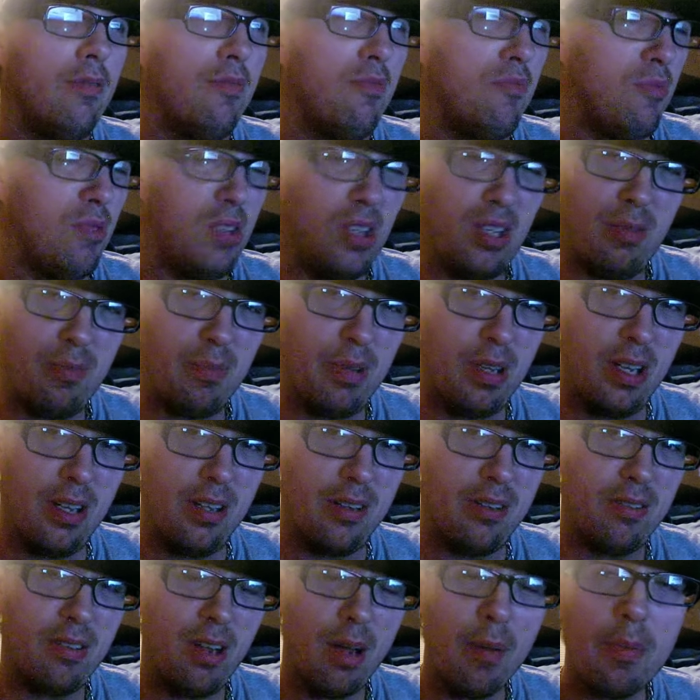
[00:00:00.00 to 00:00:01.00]
going to be a
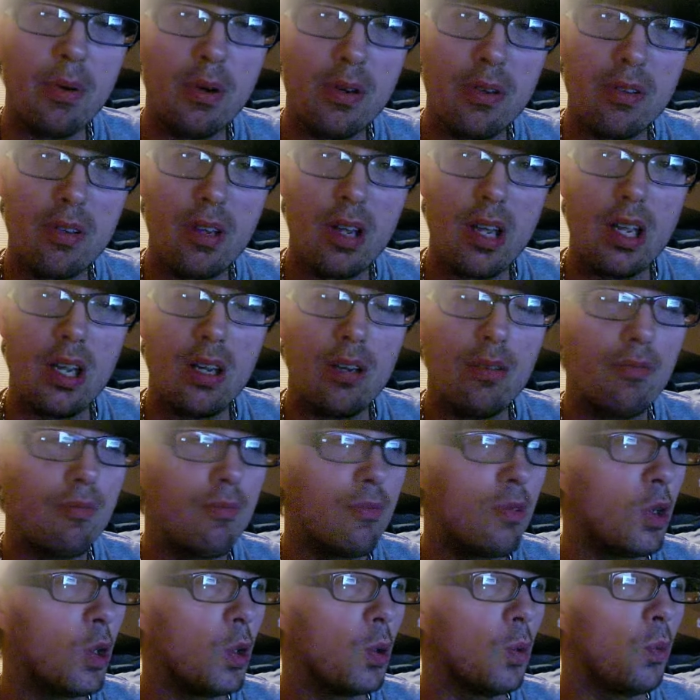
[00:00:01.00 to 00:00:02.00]
summer thing
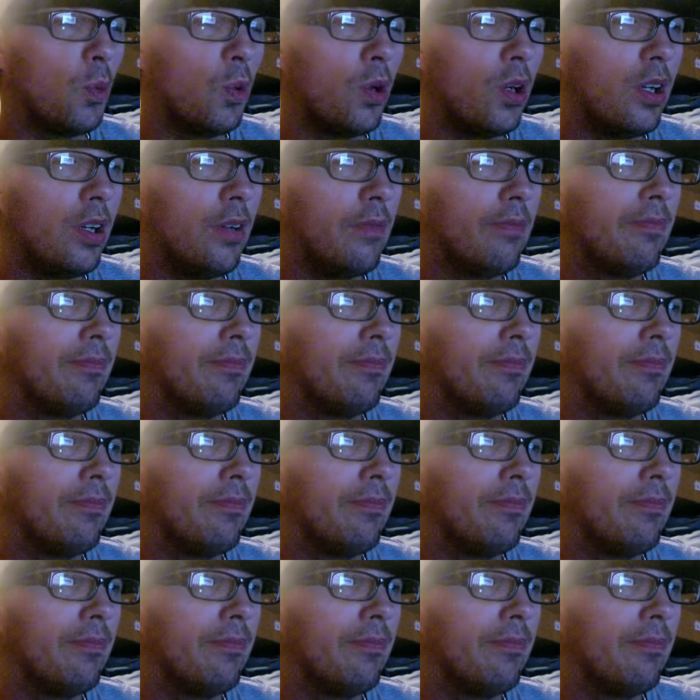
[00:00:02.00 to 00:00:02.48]
or what?